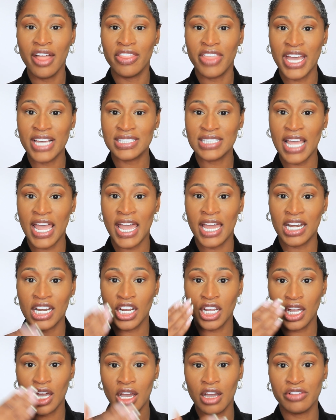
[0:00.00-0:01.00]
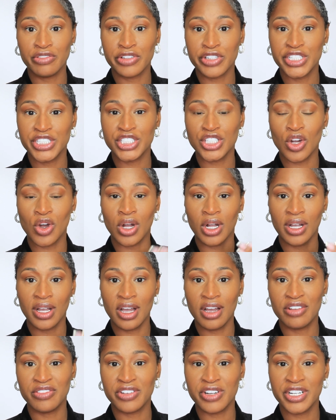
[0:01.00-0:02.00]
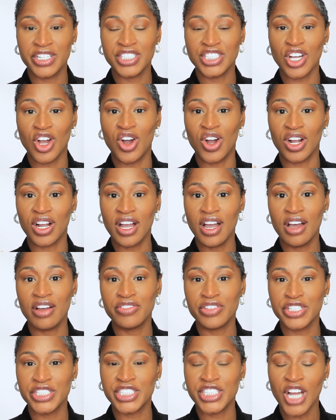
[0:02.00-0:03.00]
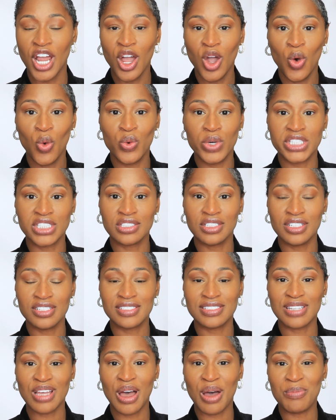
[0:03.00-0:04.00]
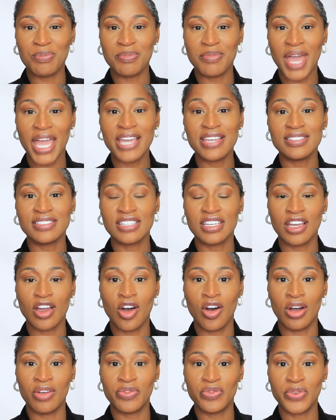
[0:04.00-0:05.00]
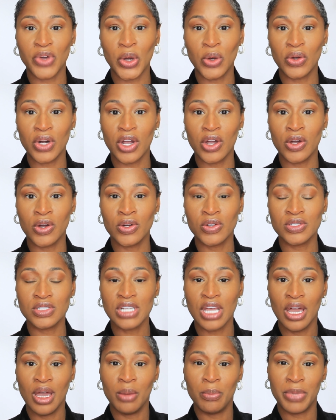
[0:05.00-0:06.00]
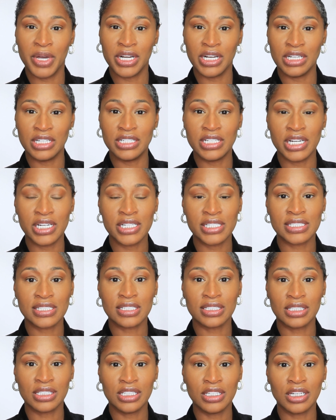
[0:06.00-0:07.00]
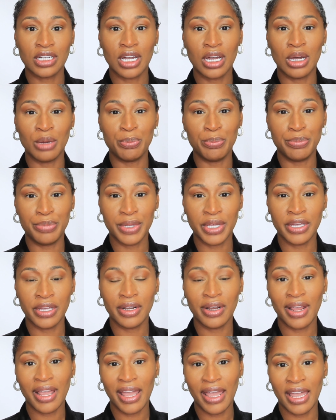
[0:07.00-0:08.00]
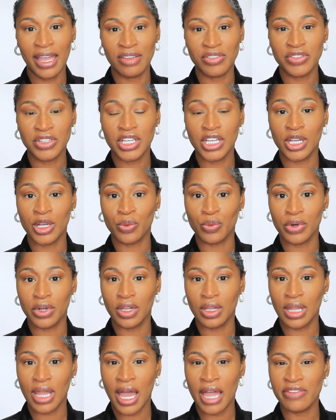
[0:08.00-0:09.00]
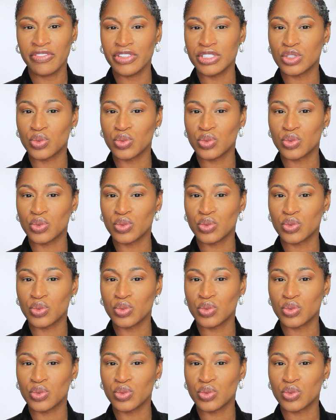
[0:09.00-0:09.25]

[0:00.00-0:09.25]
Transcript: that's adding coverage on coverage on coverage, which looks amazing on photos, but it does look a bit heavy in real life.